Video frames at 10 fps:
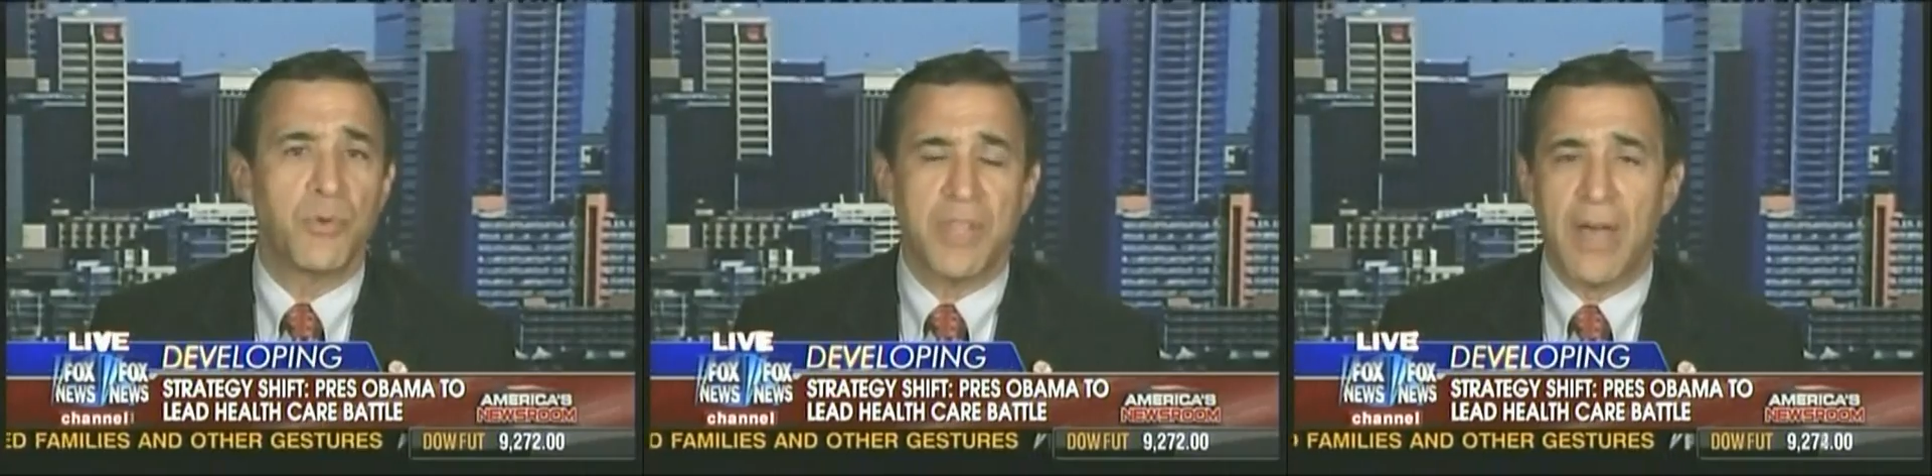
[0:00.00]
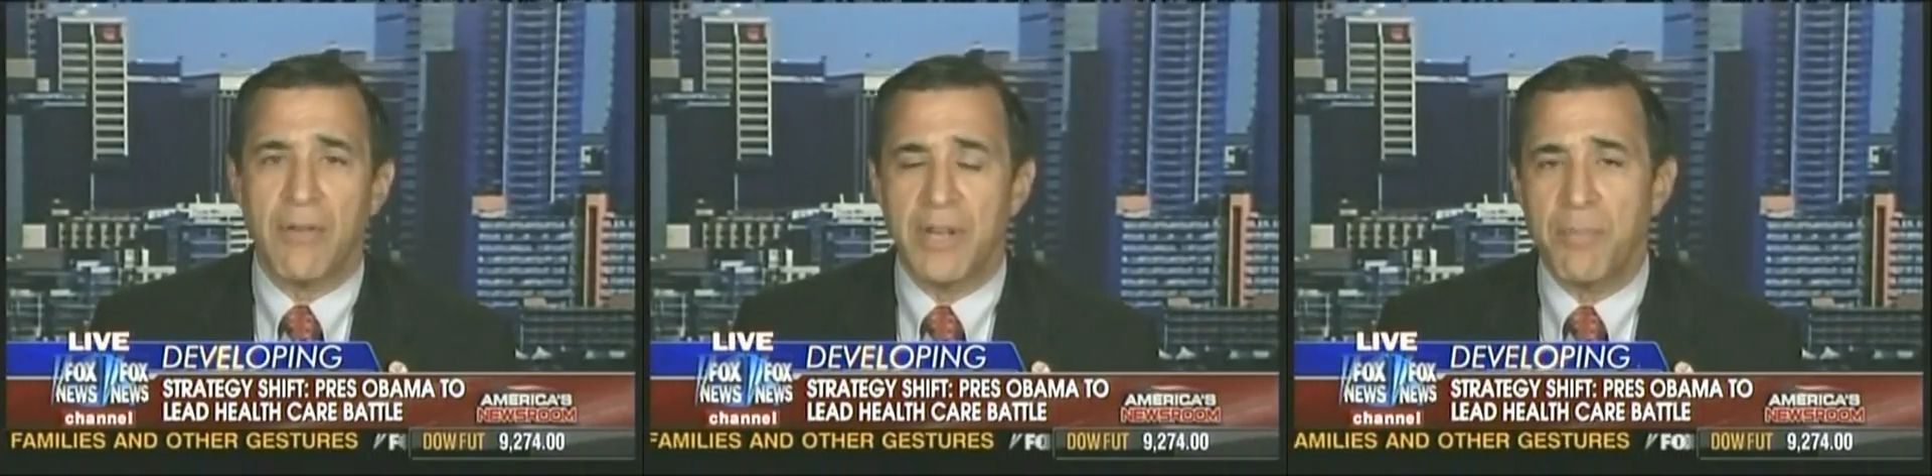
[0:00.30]

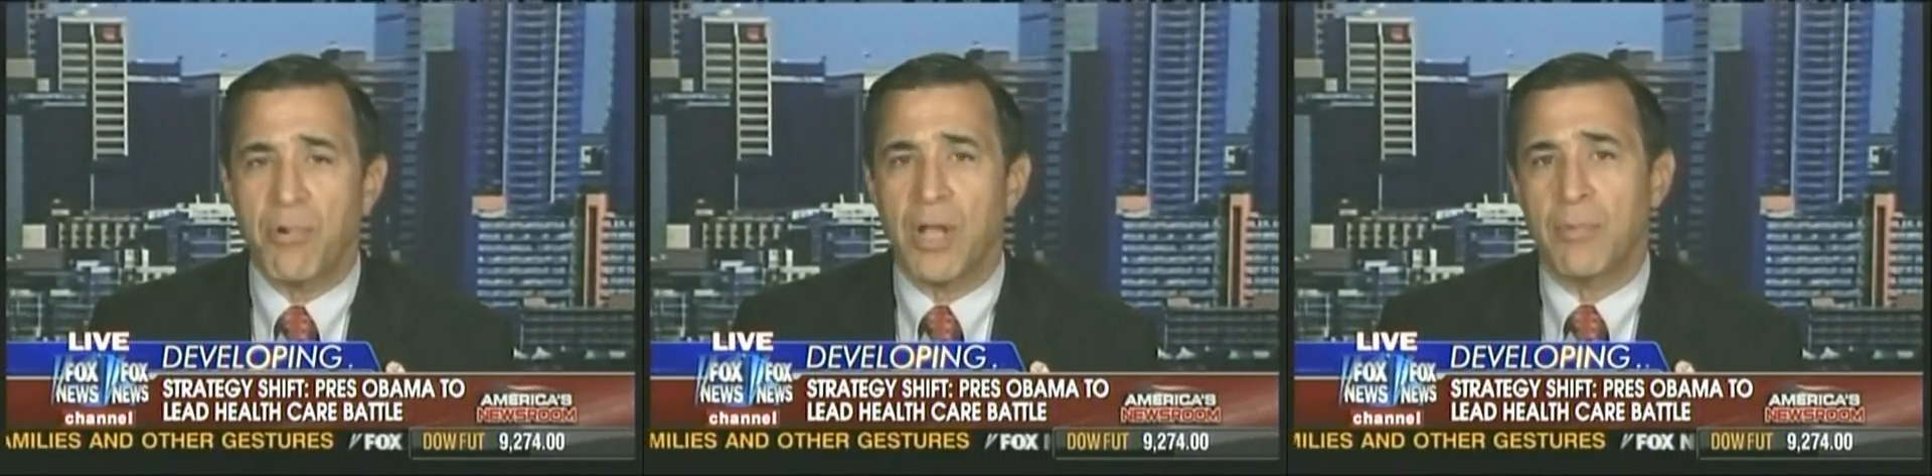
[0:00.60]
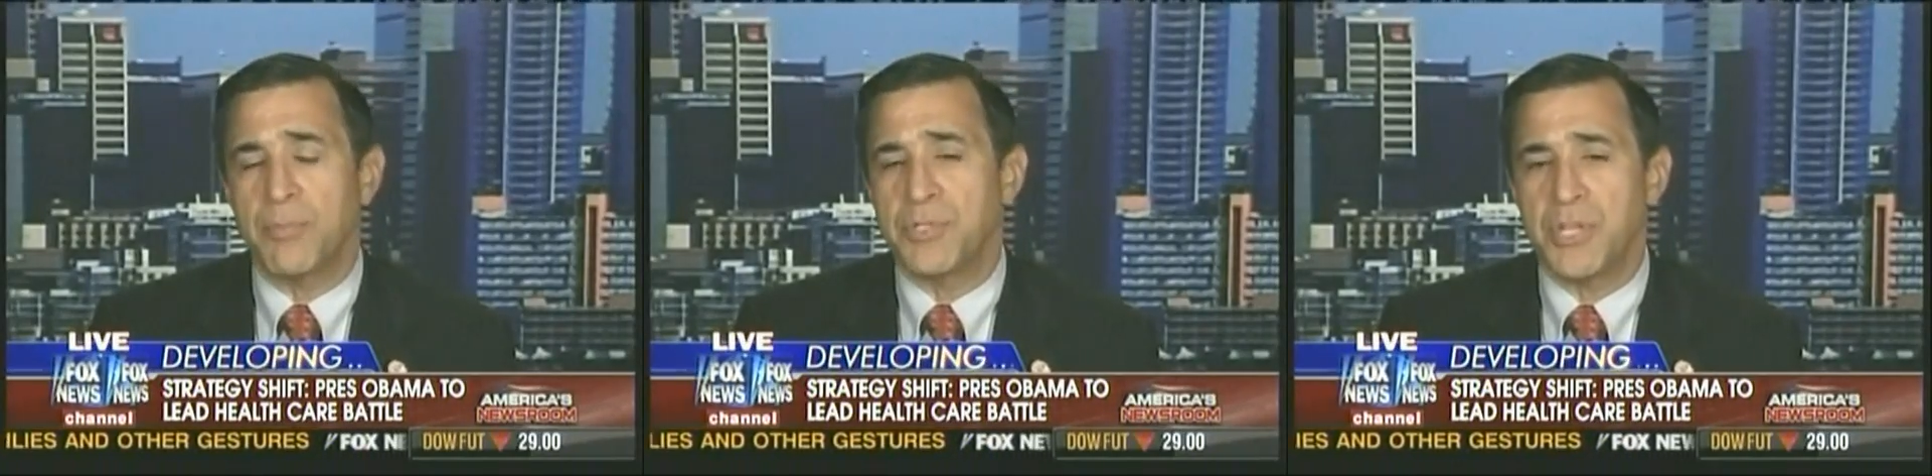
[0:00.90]
without any
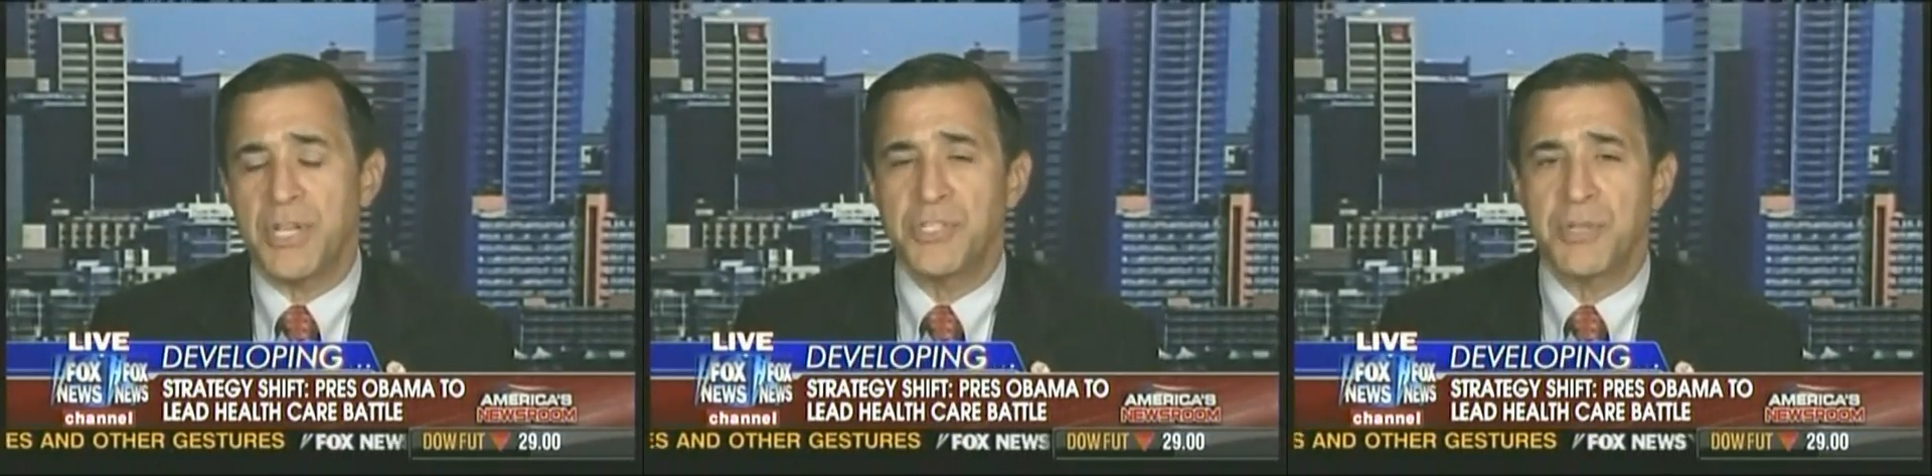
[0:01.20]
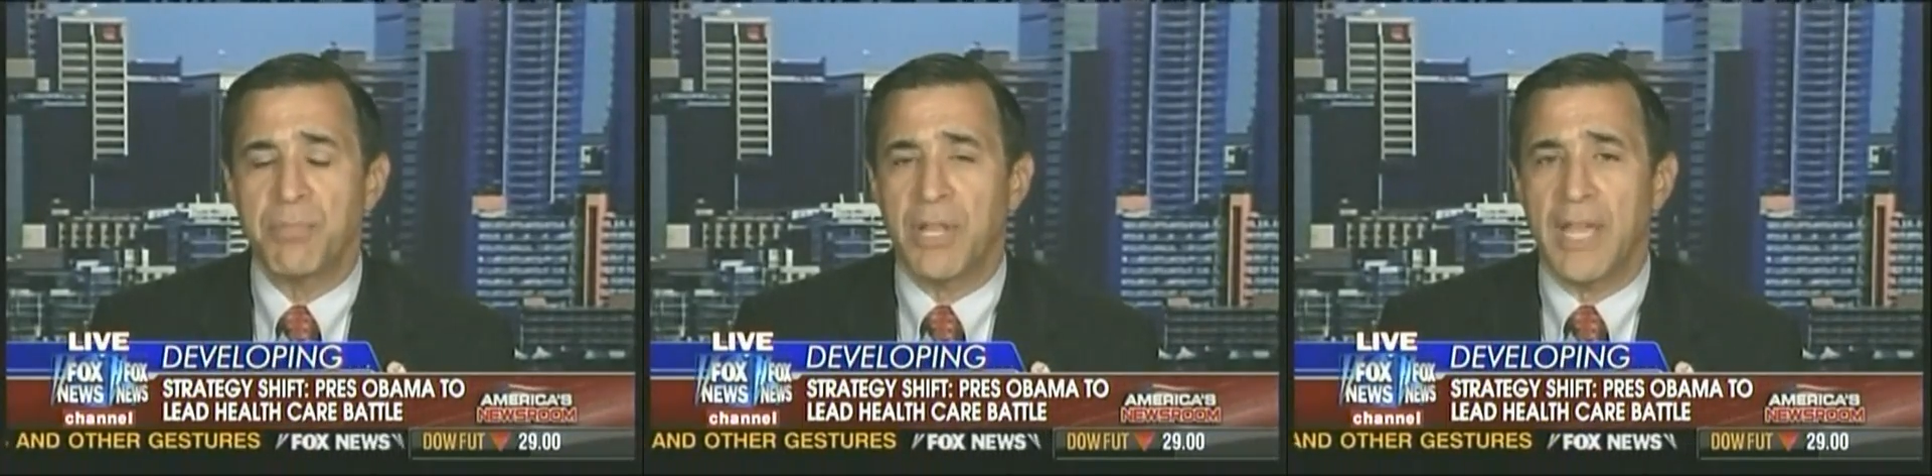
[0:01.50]
problem in
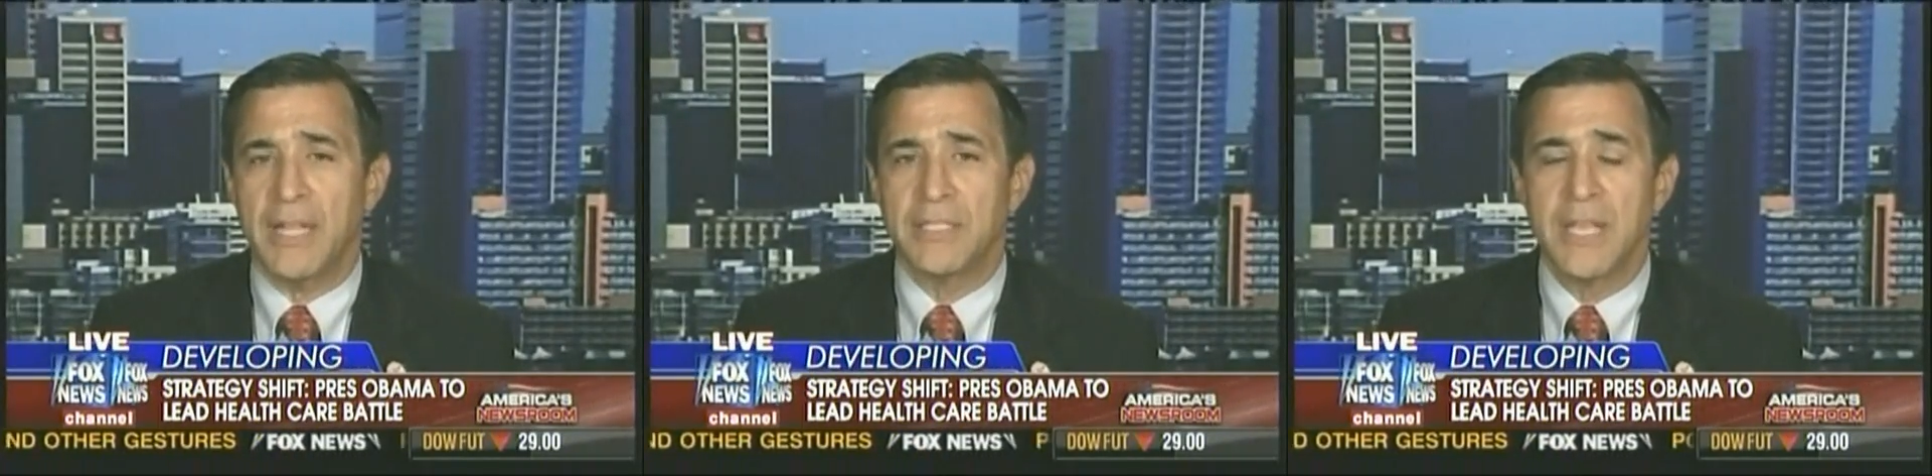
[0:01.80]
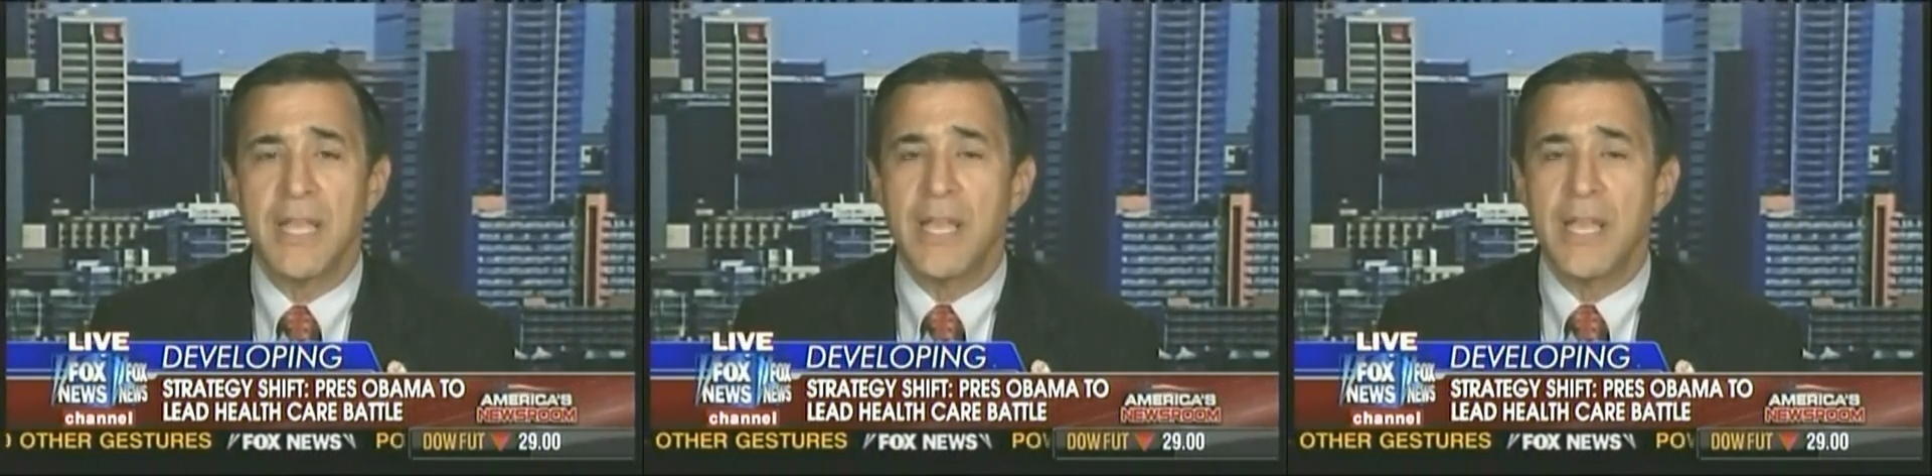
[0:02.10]
changing plans.